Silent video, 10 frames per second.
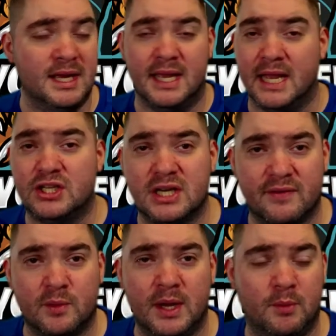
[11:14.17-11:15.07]
each and
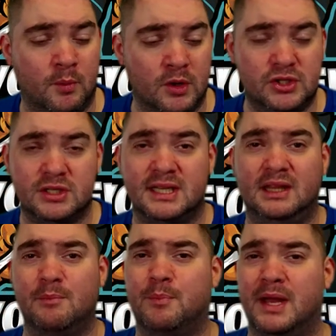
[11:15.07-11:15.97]
every week. We want you to set
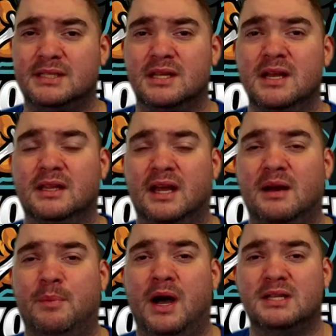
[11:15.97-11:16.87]
the best
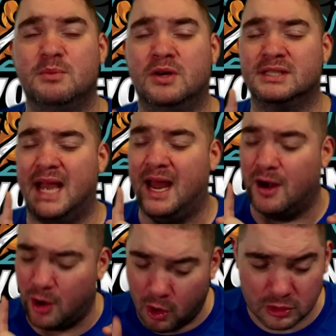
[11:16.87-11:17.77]
lineup possible, because at
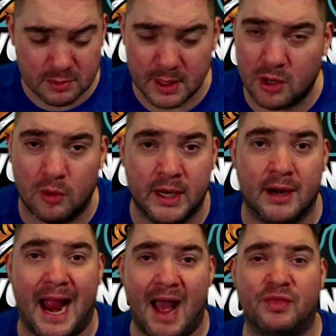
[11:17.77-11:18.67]
our ultimate goal
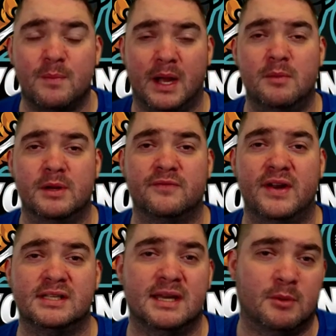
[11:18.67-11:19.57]
here at the Bayou Bengal
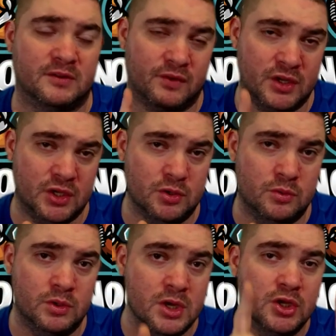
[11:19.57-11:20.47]
Fantasy Network for
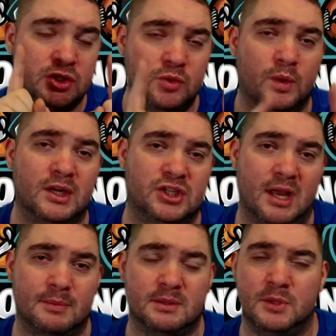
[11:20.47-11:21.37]
you to win a
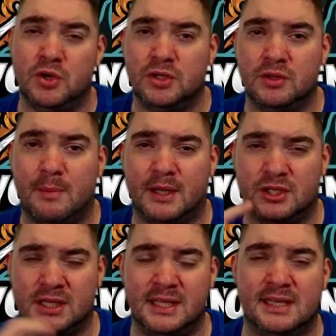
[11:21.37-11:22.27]
championship, and you can do that by
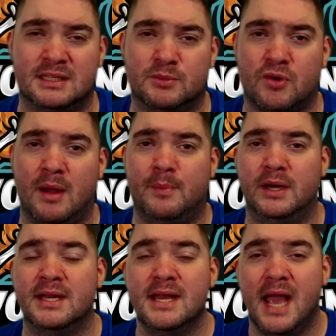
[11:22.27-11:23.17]
just hitting that subscribe
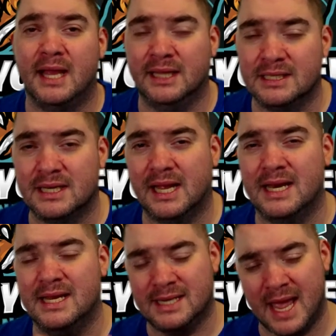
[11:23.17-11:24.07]
button and listening
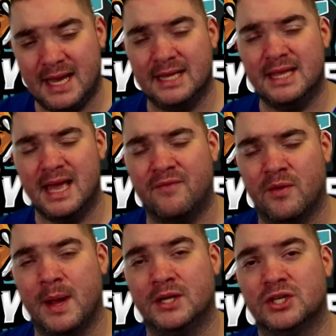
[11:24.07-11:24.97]
and taking the
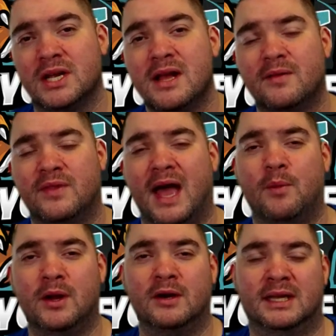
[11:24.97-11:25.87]
information that
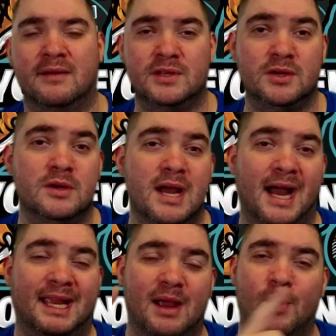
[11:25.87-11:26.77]
we are giving you. I
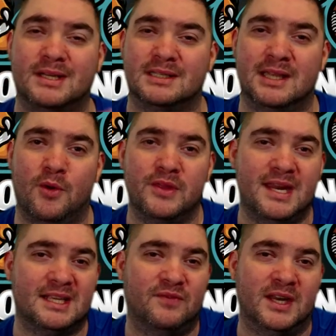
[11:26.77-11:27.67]
can't wait to see you on the
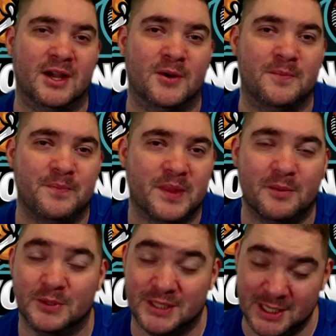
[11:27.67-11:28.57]
next video.
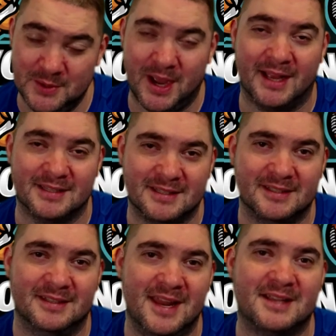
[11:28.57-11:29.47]
We'll see you
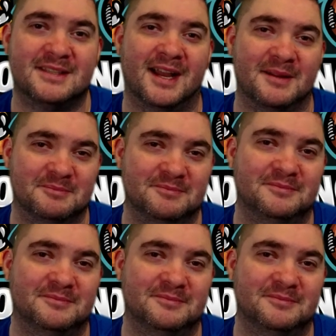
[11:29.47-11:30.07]
guys next time.